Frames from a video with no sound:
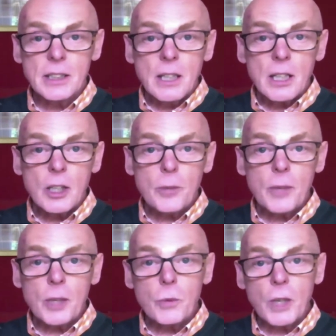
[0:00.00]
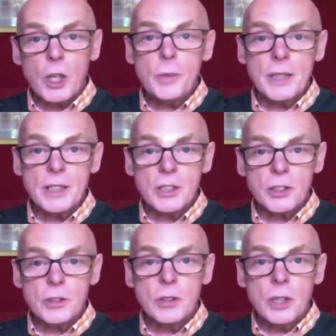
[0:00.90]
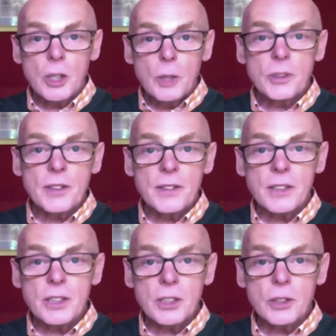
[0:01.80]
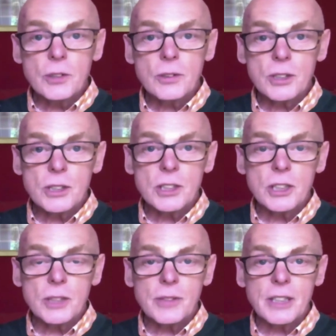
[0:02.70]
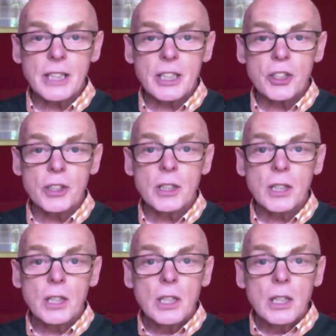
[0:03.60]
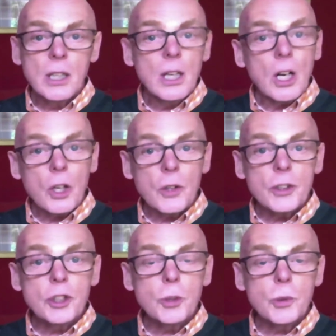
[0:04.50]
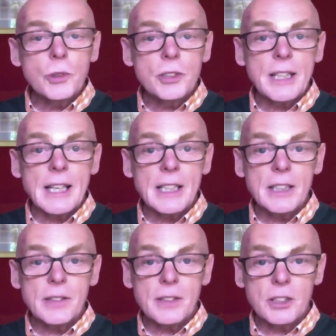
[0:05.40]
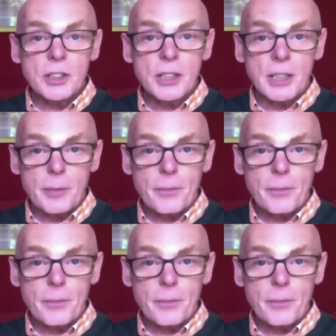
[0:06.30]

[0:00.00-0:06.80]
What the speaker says: And we're hoping to put a third course and certification on towards the end of this year.